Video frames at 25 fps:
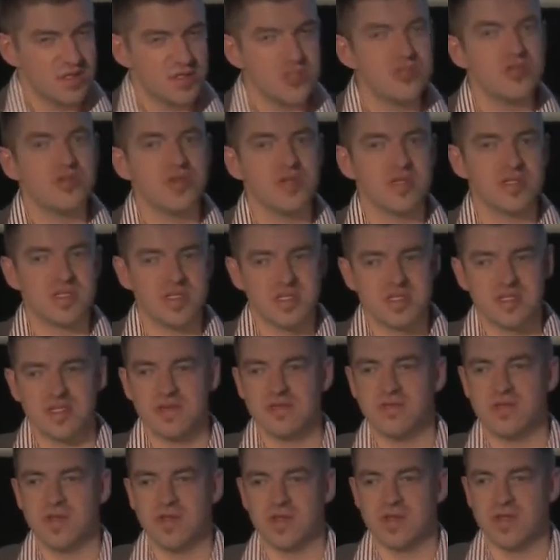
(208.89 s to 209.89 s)
to
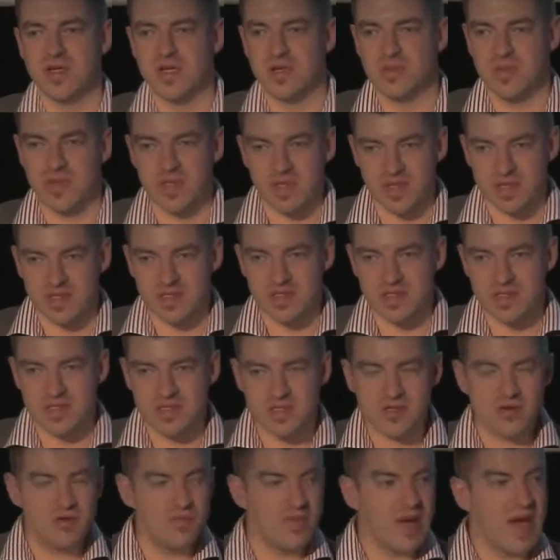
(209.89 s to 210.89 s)
existing vulnerabilities.
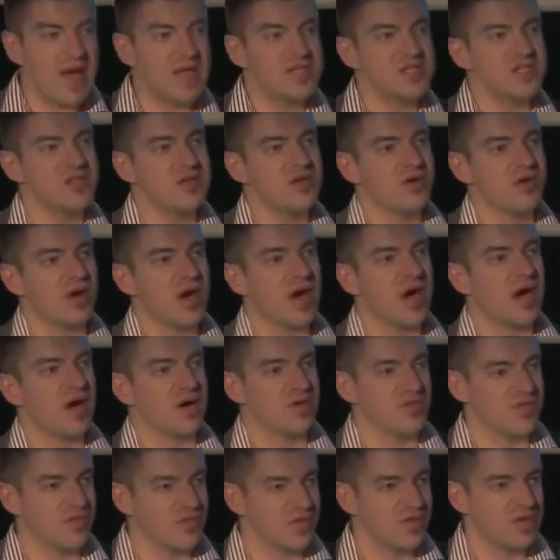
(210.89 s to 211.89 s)
So imagine your
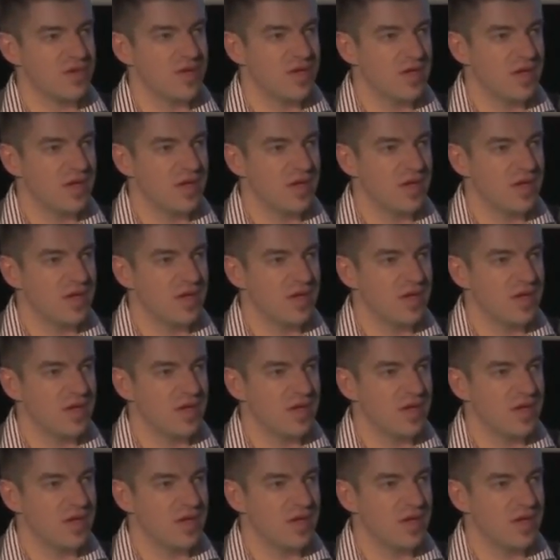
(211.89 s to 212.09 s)
house.